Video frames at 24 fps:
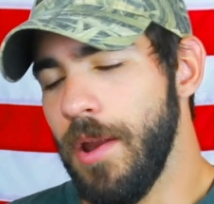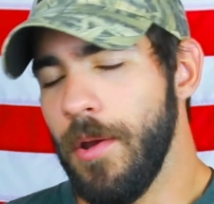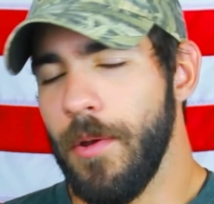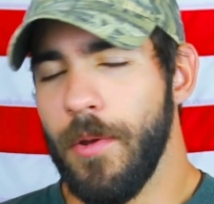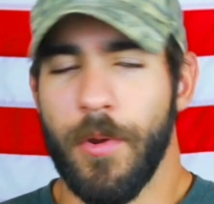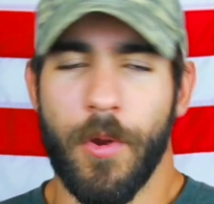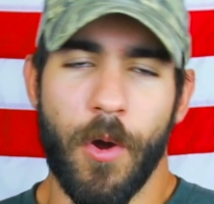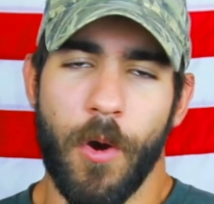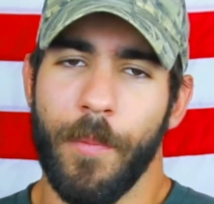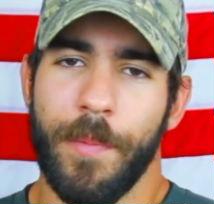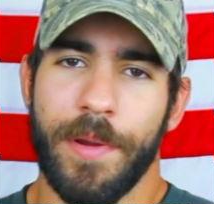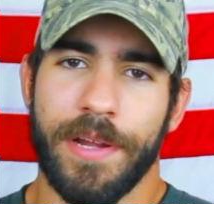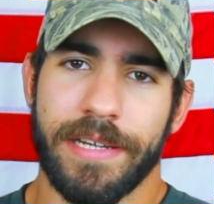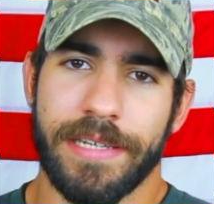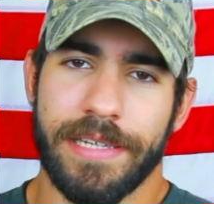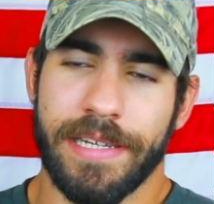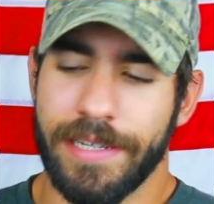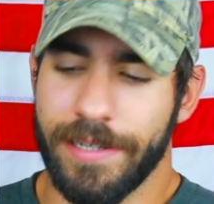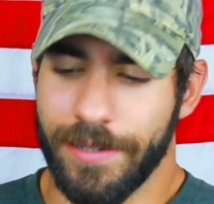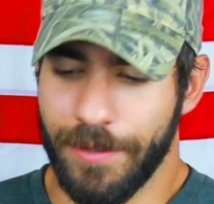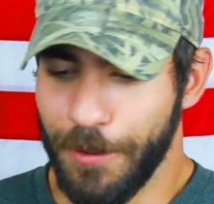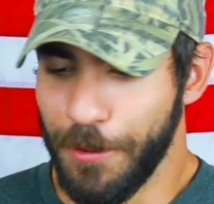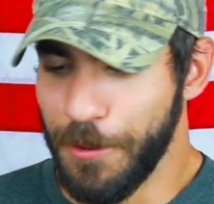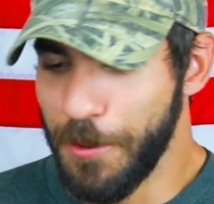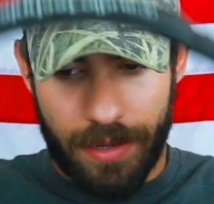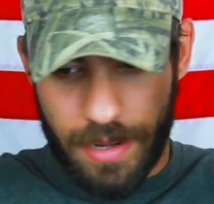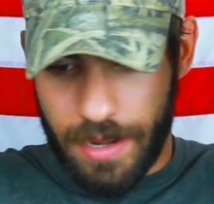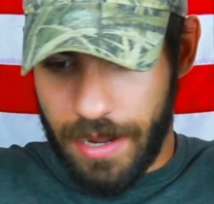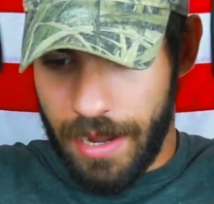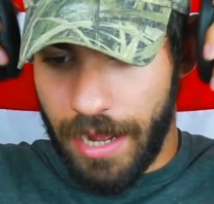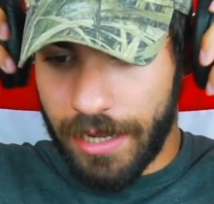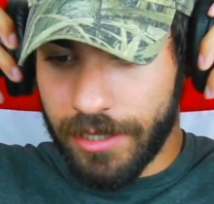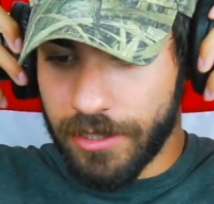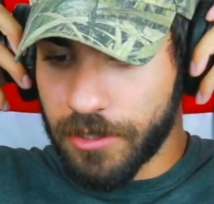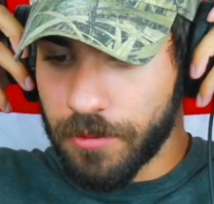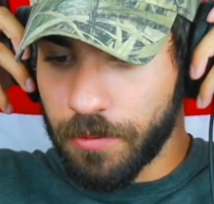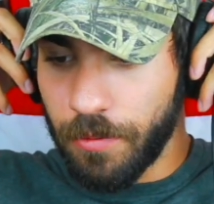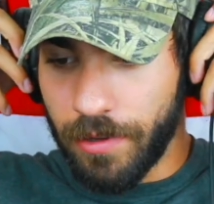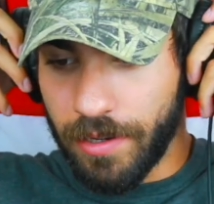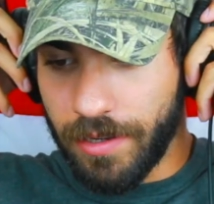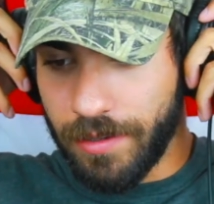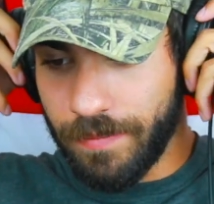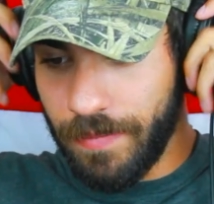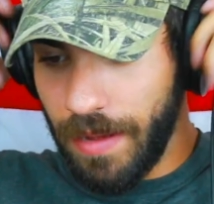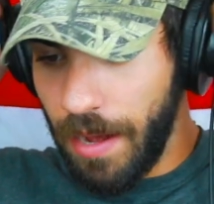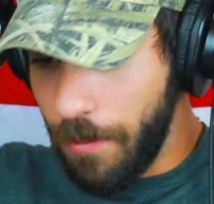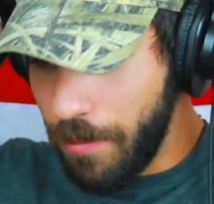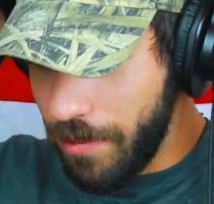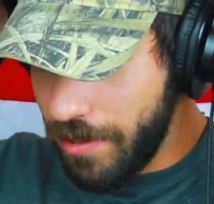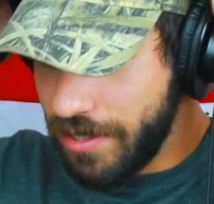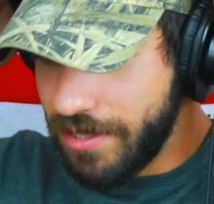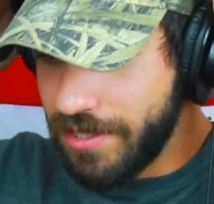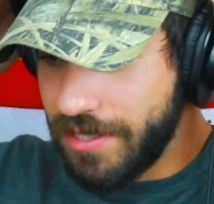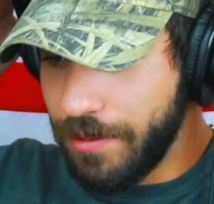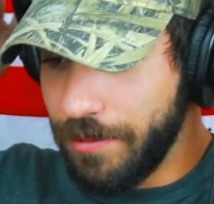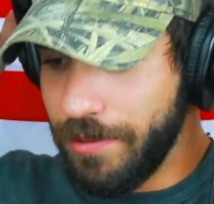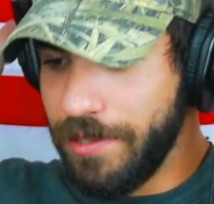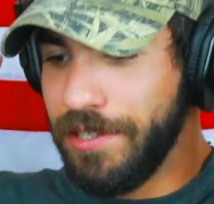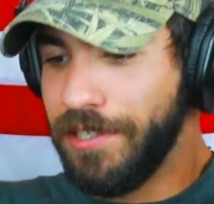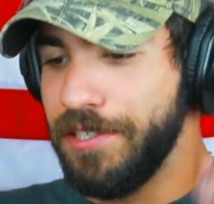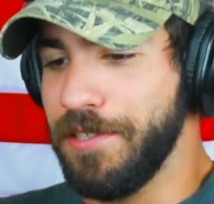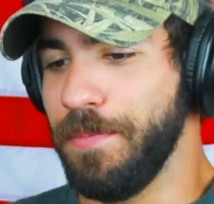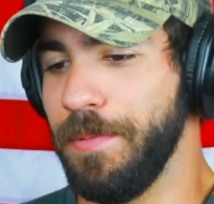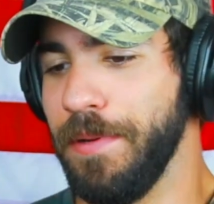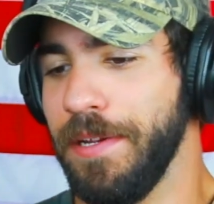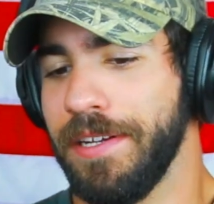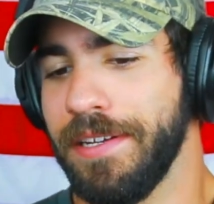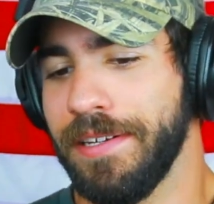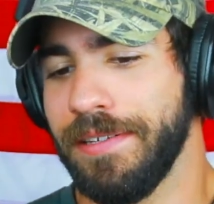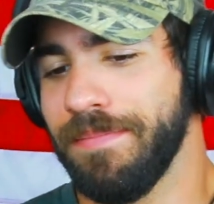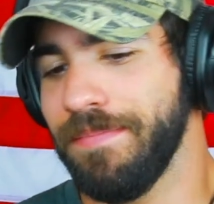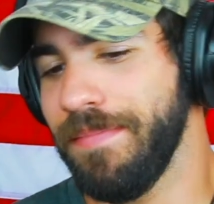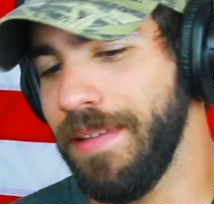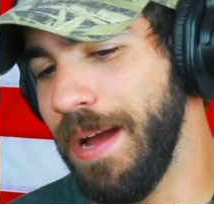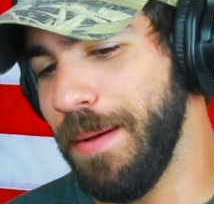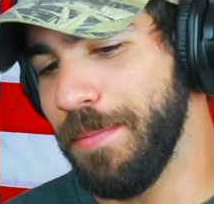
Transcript: No big deal. I just want to I want to see what he's speaking.